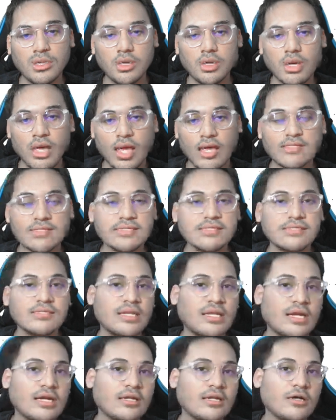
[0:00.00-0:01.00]
access the
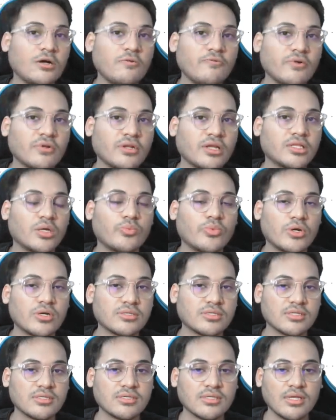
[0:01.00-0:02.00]
data of another
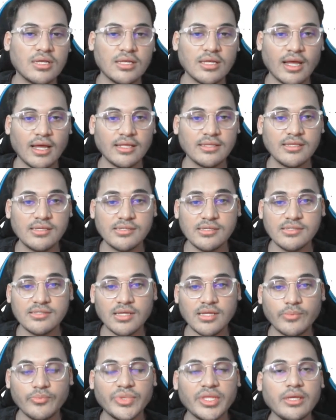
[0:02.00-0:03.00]
process, and this is
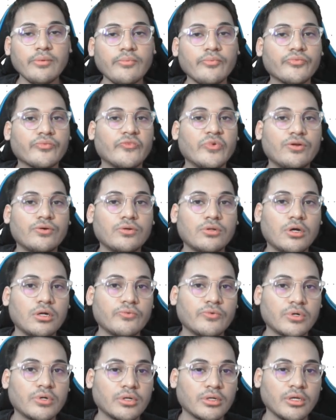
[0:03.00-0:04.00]
something we do not
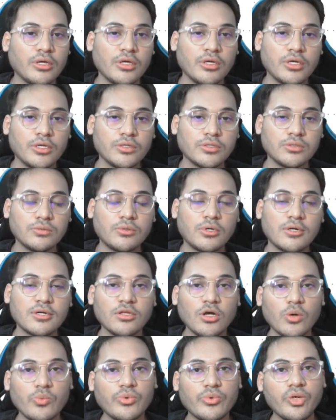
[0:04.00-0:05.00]
want. So what the
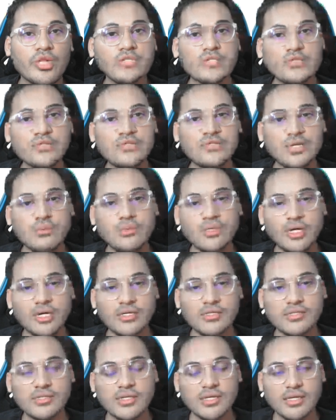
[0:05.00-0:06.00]
operating system
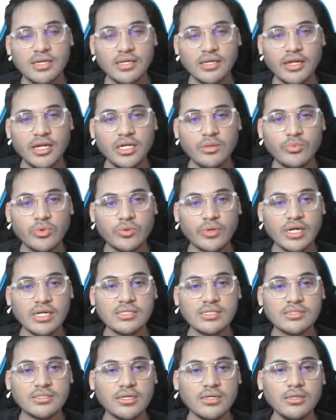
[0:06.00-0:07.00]
does, it
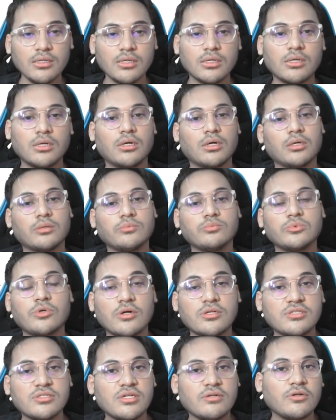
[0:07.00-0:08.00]
provides the
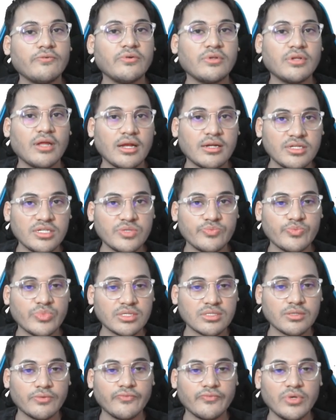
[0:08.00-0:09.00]
concept of an address
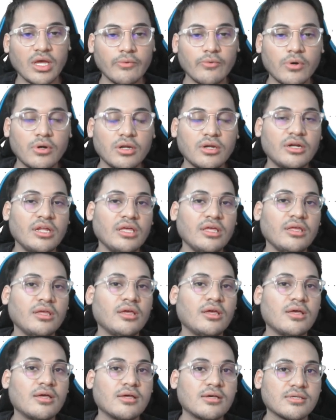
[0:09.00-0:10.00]
space. We have already
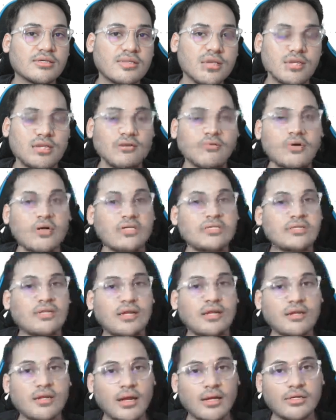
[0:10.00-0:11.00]
studied what is an
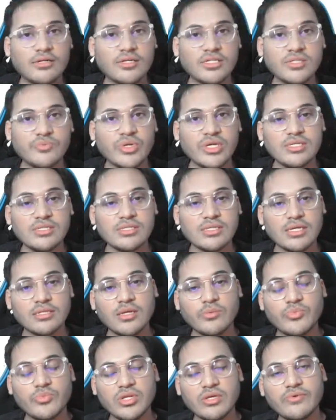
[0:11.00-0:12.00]
address space in the
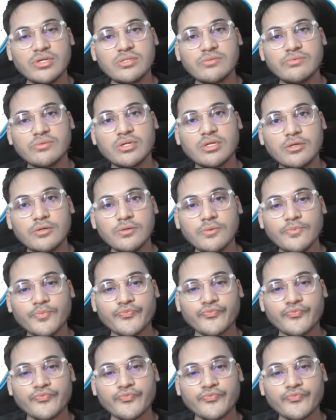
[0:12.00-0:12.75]
previous video.